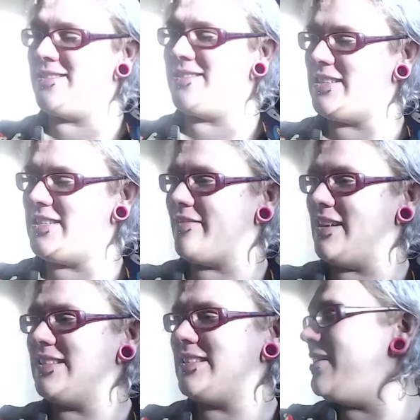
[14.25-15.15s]

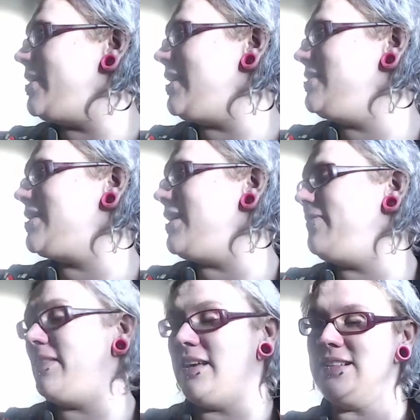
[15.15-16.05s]
23, so we're going to
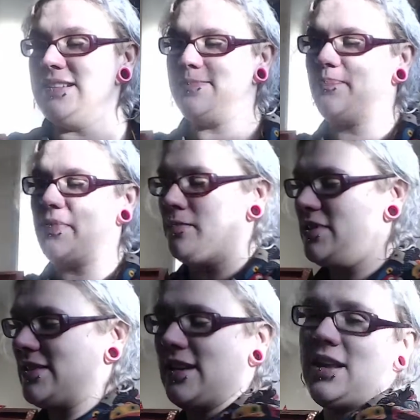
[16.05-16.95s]
go for this. I'm
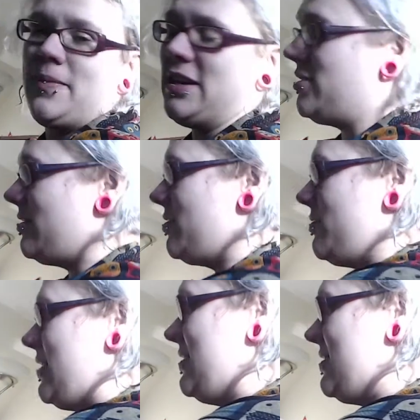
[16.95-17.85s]
just going to make sure the
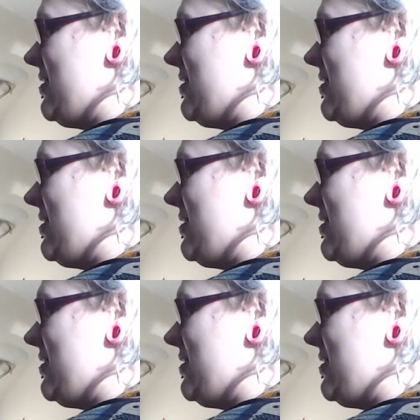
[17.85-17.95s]
doggies